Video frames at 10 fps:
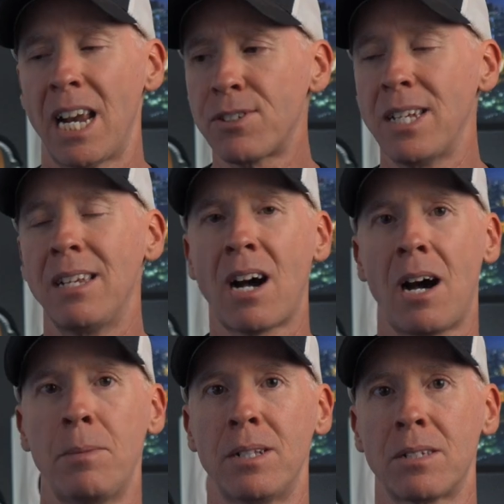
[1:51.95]
I've seen
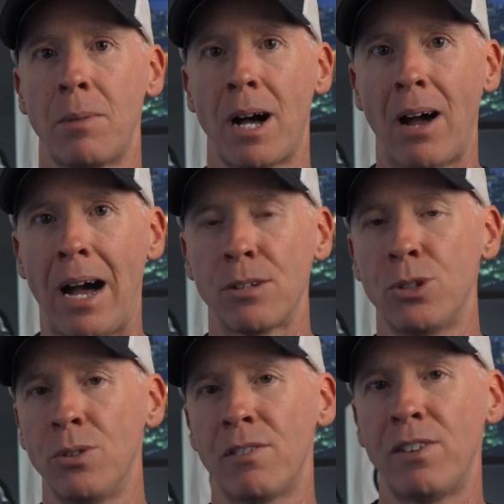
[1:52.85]
comments about how
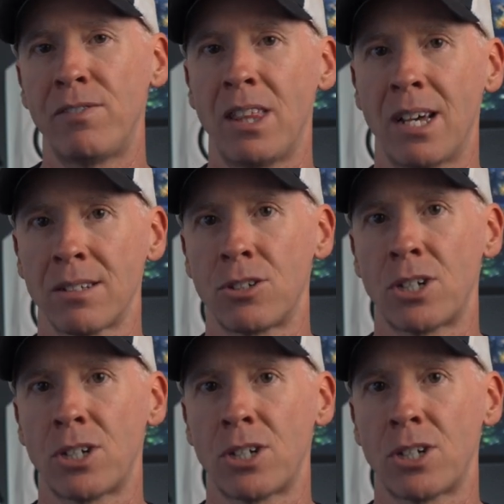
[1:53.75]
250,000